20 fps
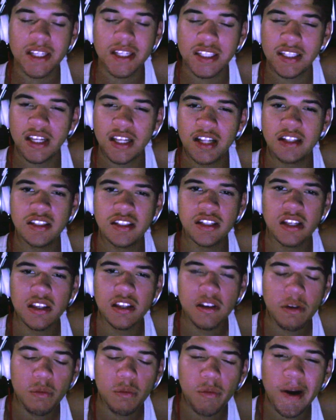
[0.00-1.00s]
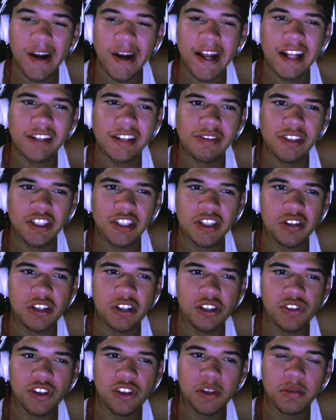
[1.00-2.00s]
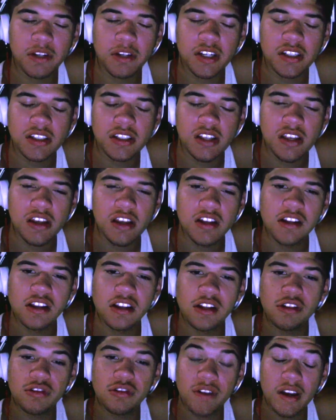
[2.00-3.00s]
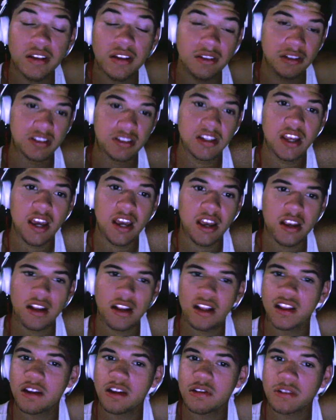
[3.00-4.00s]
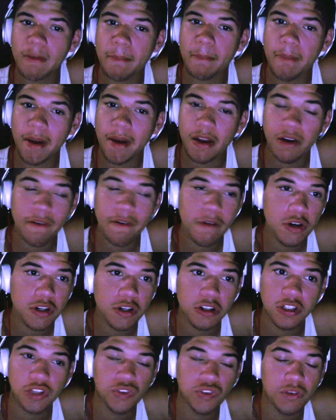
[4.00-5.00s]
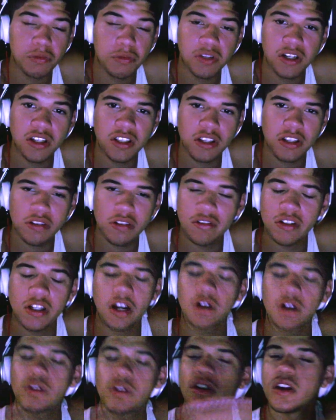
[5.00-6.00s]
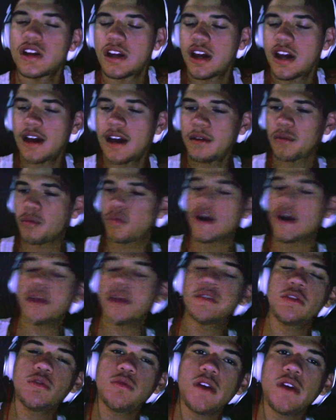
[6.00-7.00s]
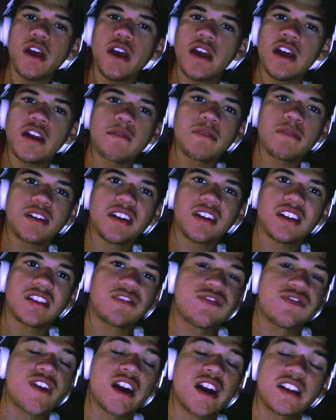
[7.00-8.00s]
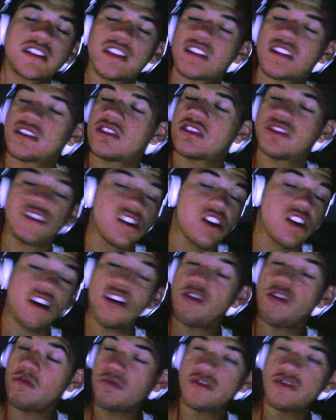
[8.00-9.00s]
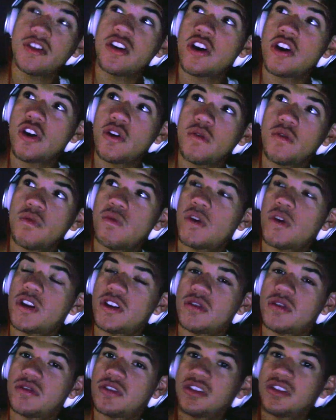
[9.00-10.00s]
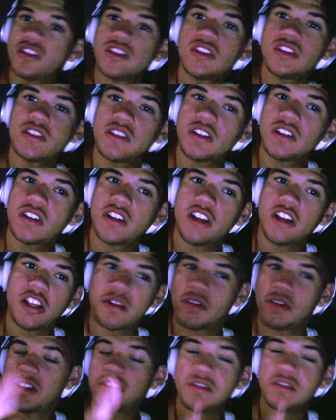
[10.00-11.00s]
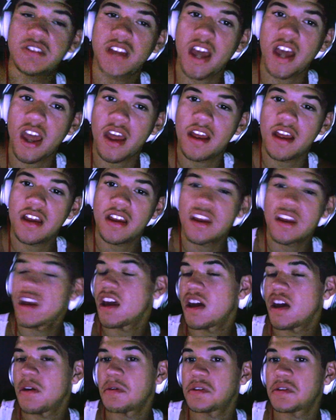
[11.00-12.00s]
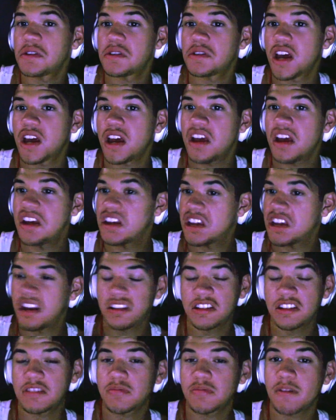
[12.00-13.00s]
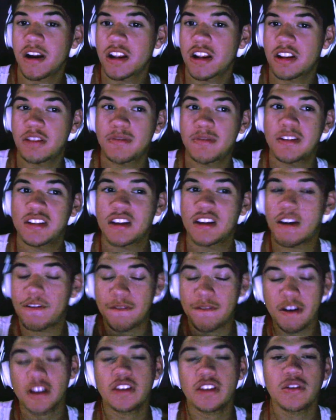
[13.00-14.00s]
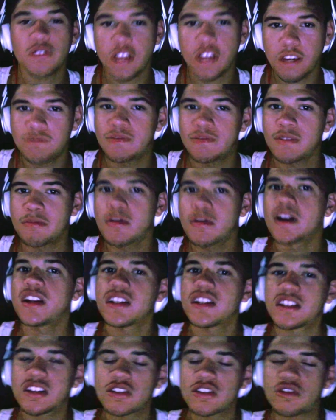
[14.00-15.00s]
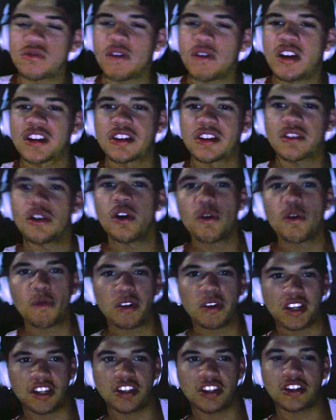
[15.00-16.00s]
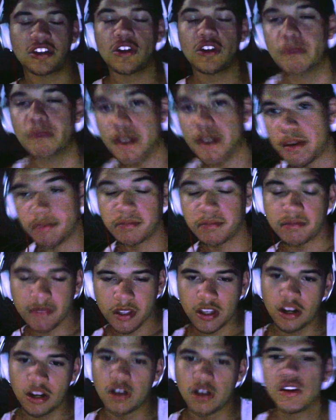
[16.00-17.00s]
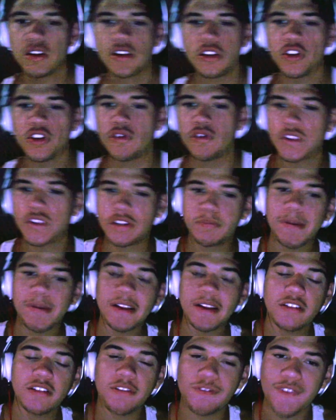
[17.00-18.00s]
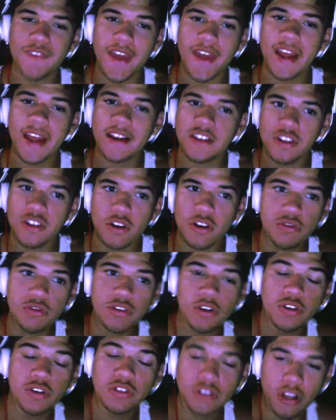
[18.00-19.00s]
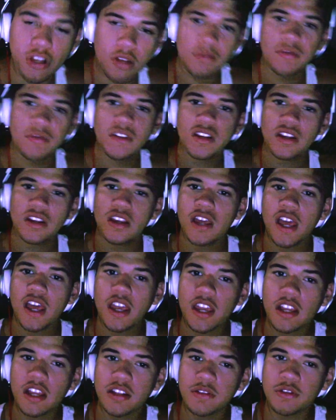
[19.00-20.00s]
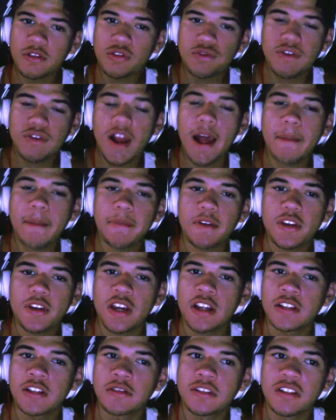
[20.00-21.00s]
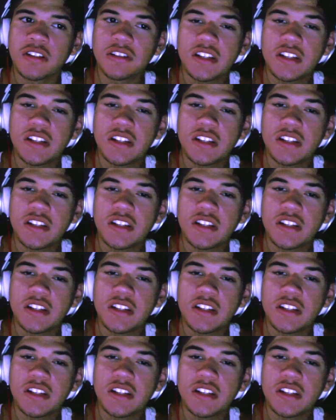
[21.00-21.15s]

It doesn't make sense why they have to reshoot this film, because the director said there was a better version of this film done a year ago, wiped away because Fox says, no, no, what you see is what you get. And what you get gives us money. So it's basically a fuck you give me money situation. Stupid. You know, you respect your fans. You don't hurt them. You give them crap.